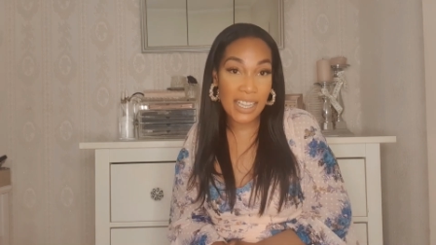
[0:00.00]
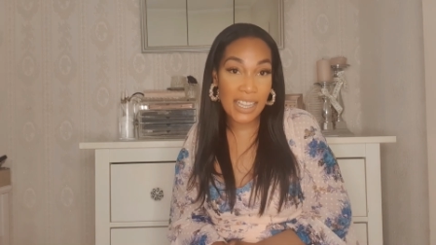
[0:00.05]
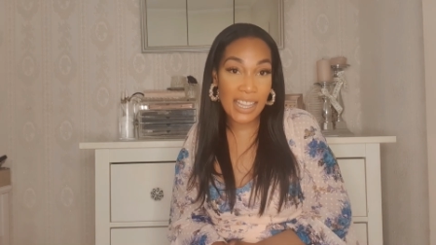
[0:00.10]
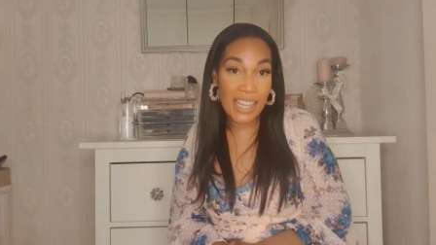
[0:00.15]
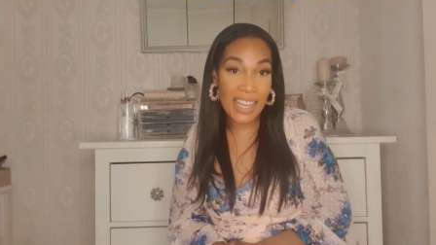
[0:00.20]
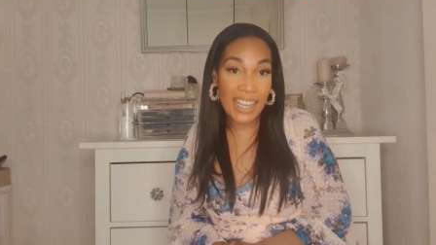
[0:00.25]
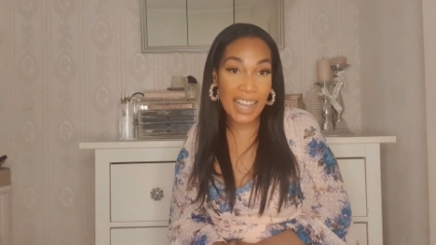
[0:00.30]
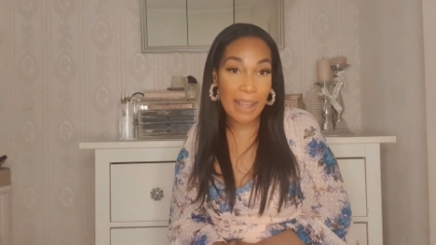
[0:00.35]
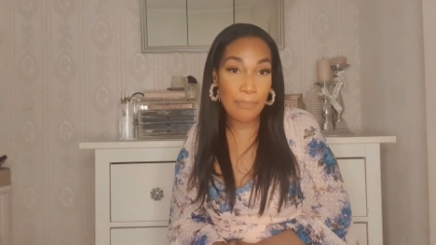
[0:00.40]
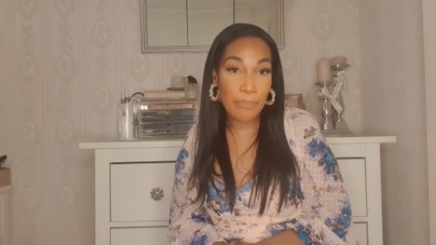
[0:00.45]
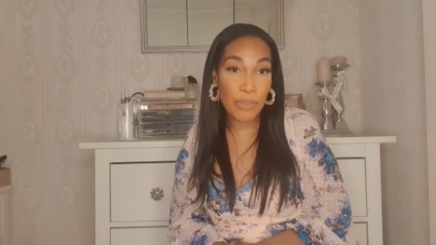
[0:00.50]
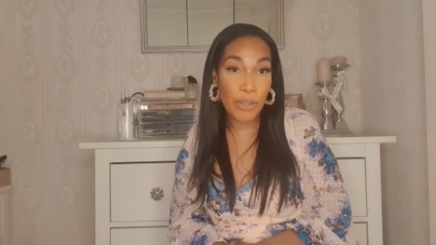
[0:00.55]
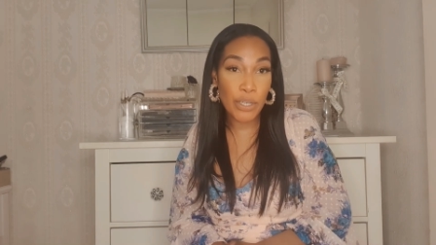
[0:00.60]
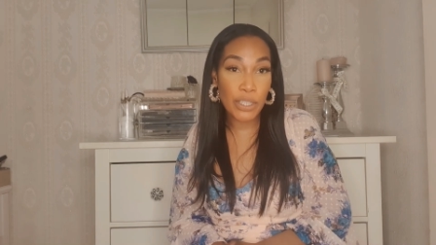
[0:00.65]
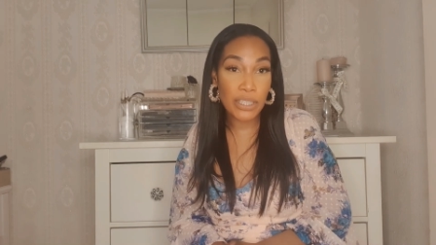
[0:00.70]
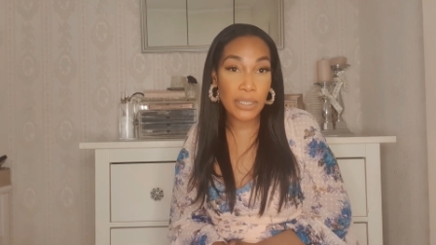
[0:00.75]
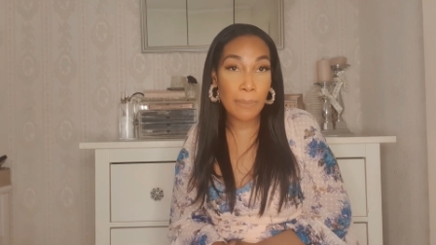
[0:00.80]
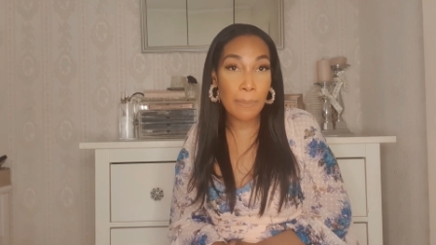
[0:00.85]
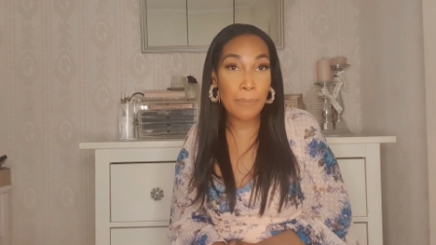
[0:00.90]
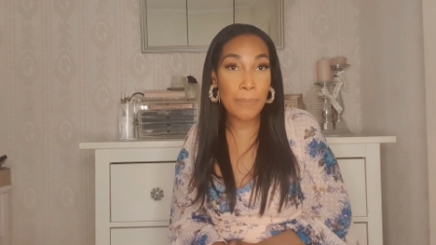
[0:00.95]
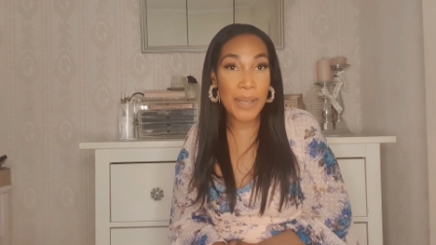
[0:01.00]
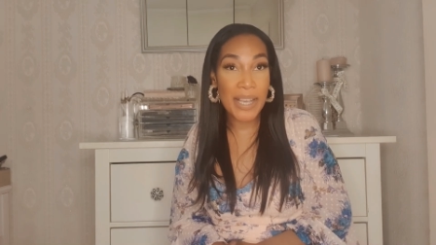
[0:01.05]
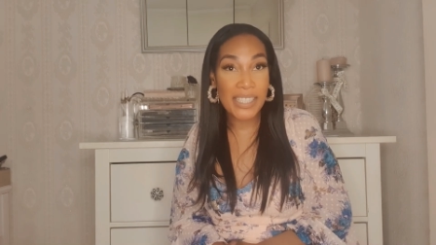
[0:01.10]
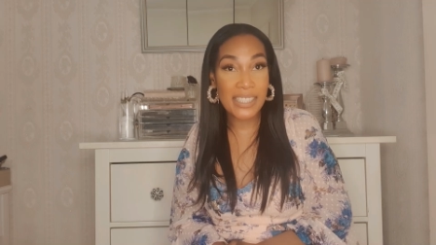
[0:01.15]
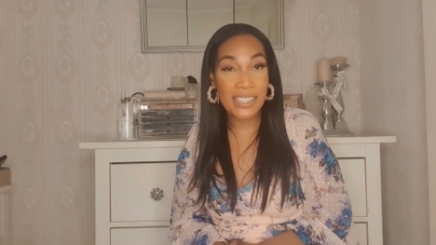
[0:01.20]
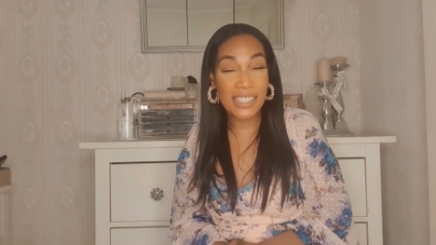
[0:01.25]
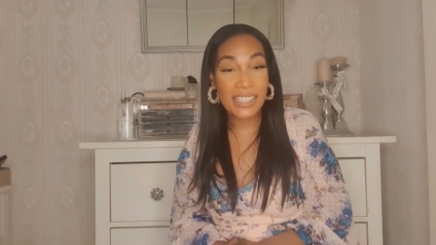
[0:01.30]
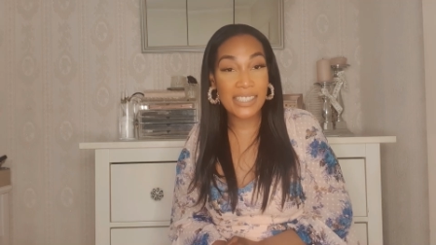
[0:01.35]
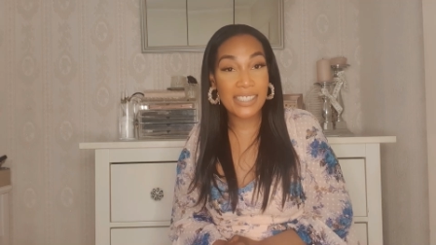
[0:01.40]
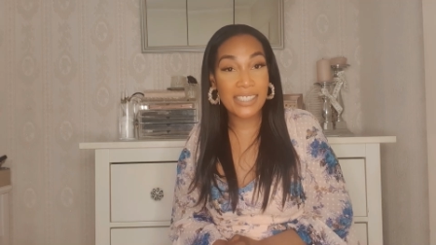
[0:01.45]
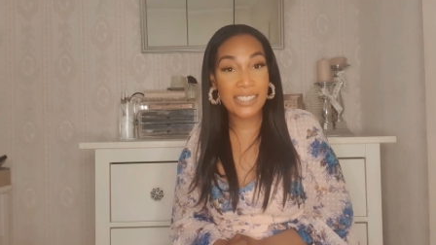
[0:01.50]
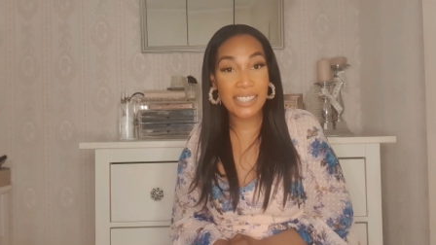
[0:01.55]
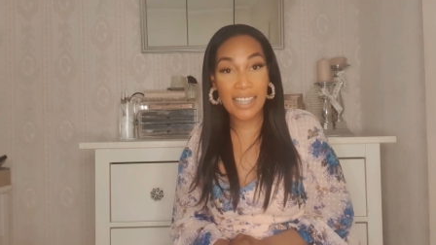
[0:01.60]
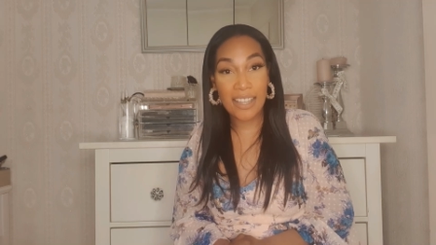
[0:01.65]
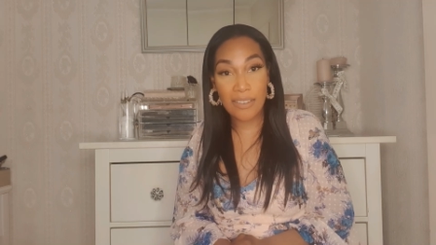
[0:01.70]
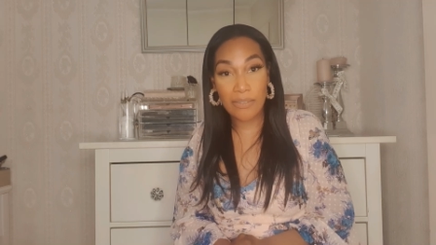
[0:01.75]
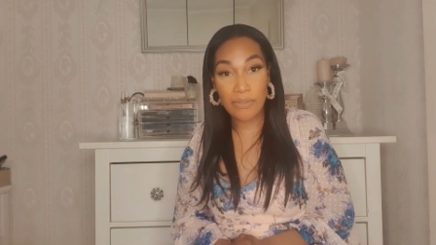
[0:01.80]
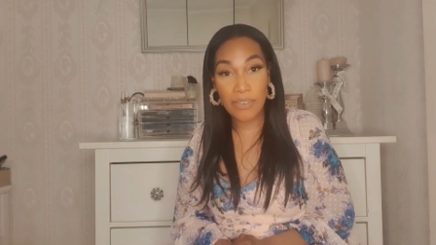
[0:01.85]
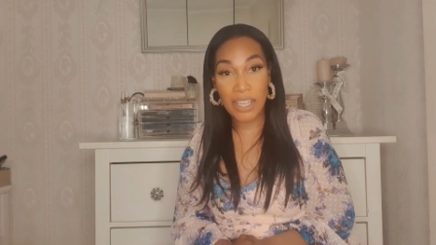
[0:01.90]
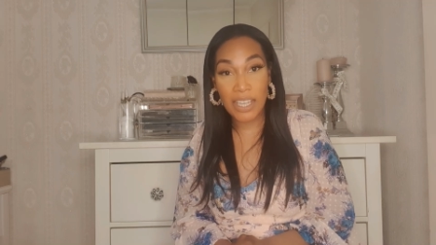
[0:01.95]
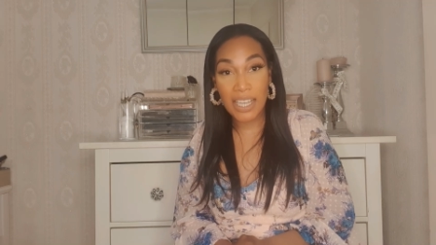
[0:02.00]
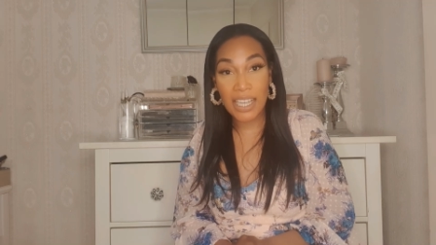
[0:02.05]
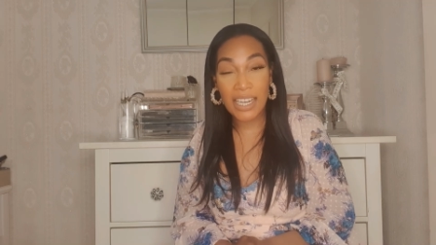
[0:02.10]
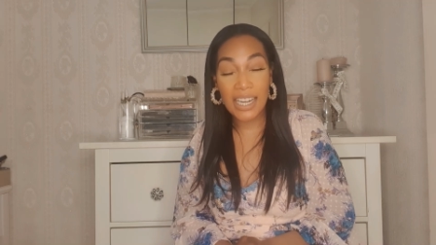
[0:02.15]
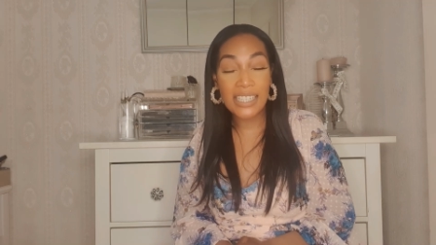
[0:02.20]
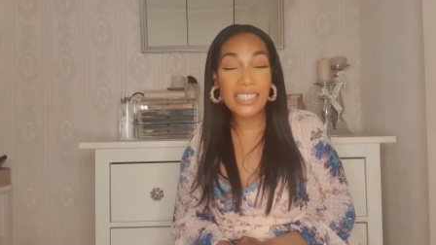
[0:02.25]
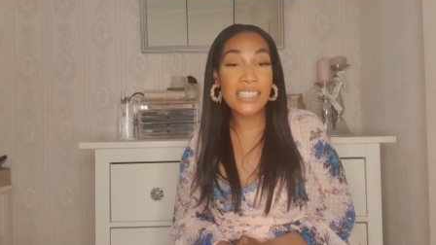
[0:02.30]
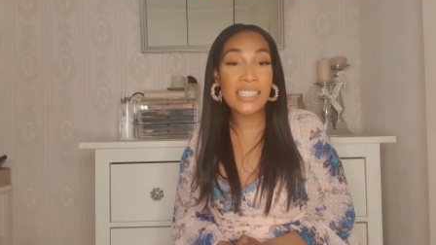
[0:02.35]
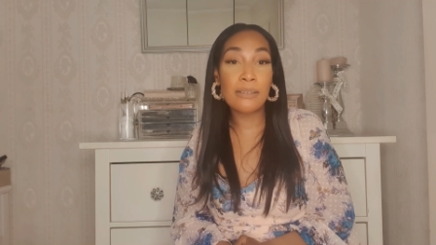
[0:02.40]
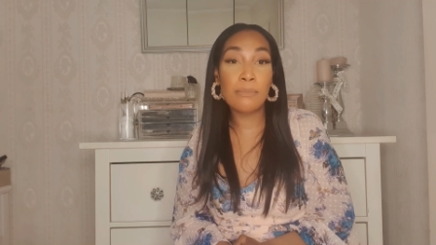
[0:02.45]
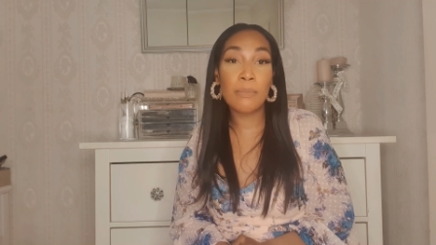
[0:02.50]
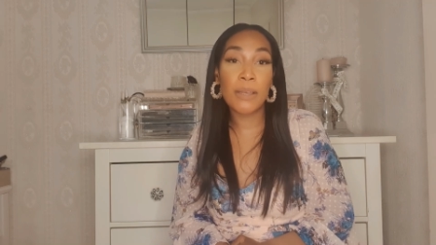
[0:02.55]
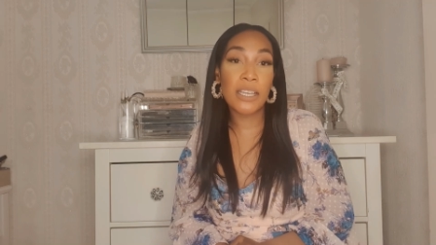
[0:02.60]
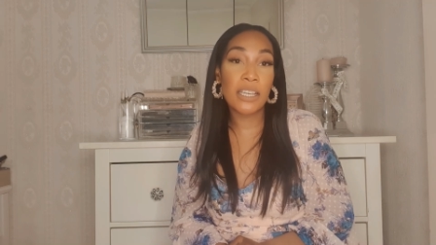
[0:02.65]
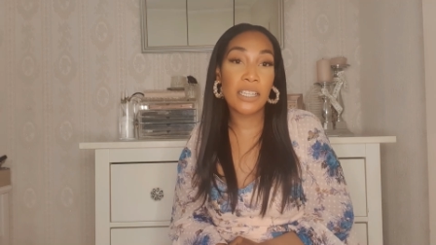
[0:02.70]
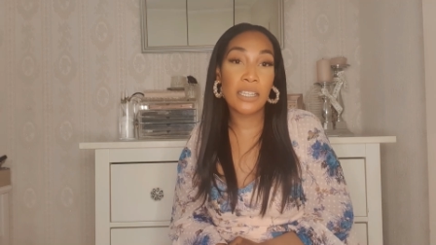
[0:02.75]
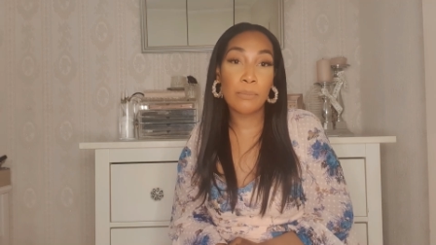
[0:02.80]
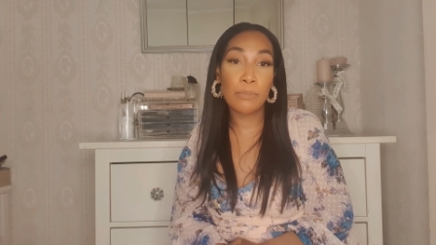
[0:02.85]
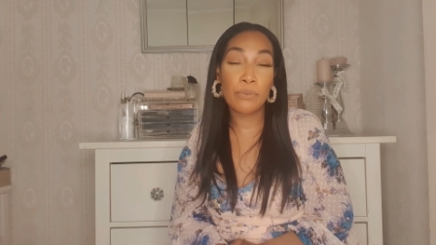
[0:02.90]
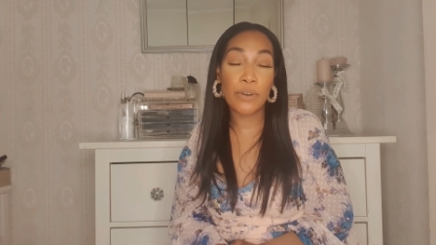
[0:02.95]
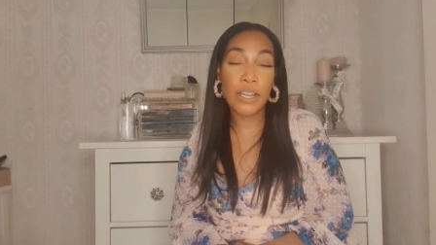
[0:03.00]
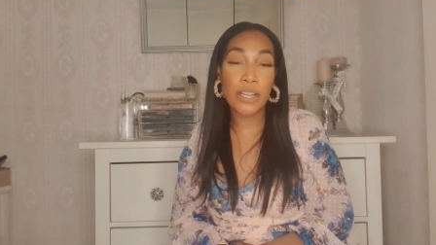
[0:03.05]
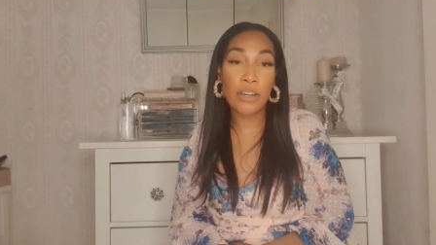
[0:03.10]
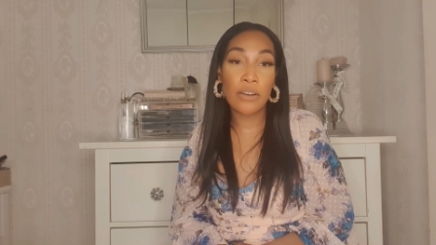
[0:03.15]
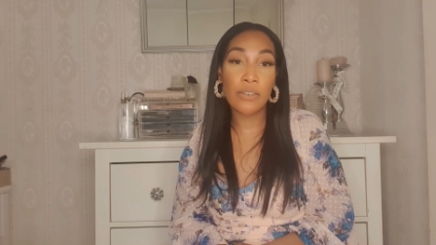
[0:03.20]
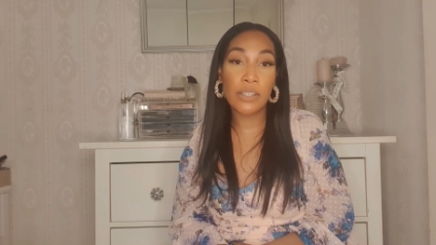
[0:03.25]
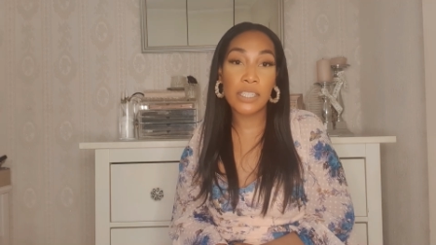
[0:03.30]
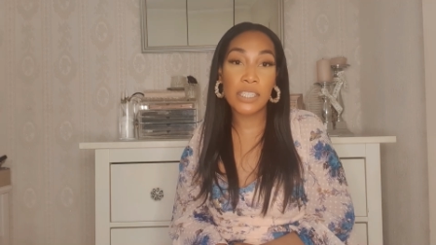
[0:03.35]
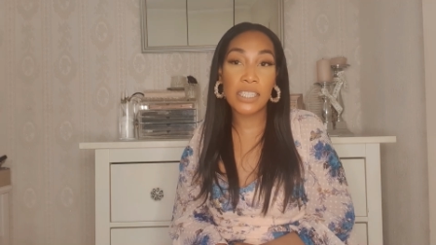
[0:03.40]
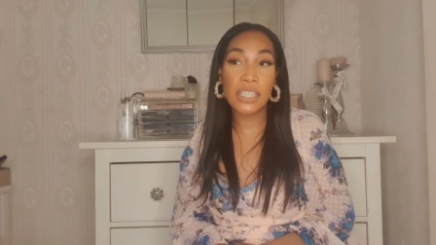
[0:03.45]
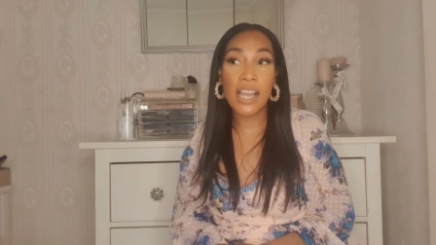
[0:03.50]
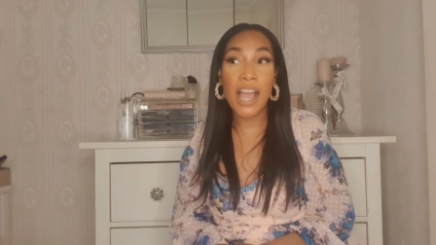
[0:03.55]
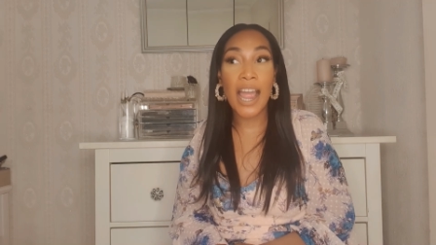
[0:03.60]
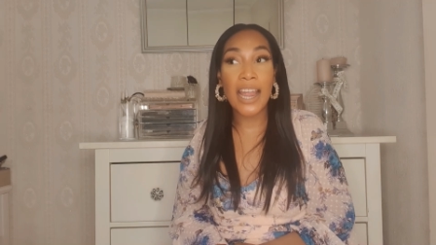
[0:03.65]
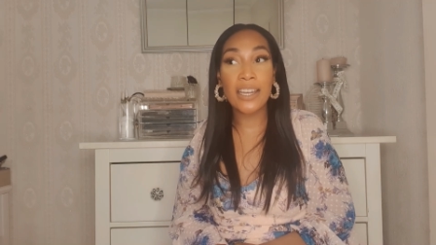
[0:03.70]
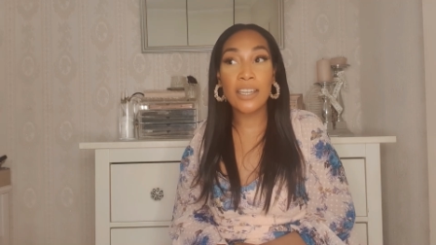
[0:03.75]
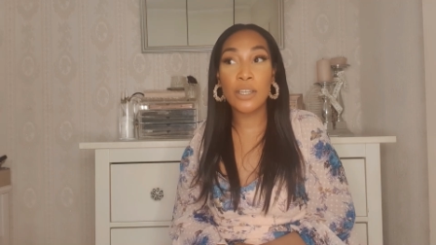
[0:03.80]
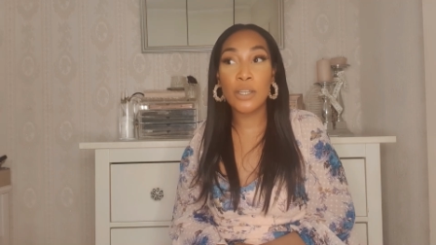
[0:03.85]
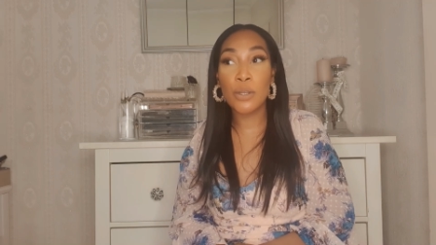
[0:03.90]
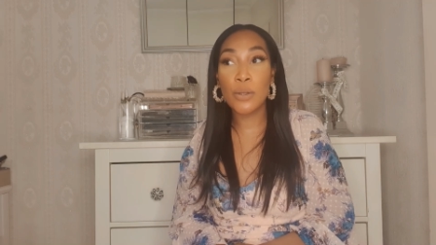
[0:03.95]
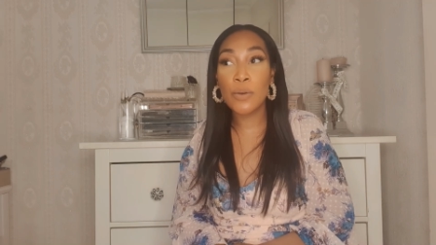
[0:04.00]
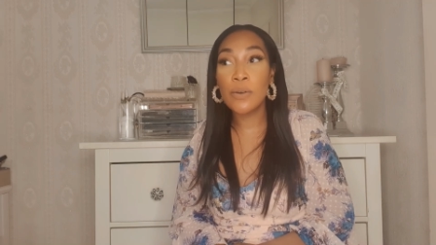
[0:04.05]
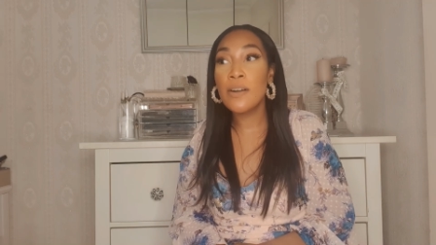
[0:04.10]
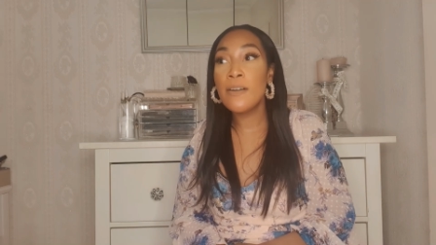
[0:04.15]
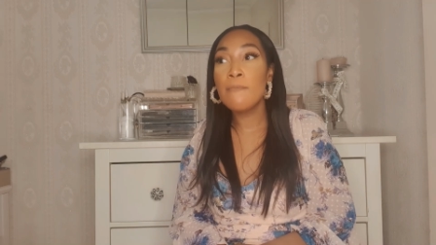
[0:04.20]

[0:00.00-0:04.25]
Like, I'm not the best at saving, and I didn't make it a priority. I knew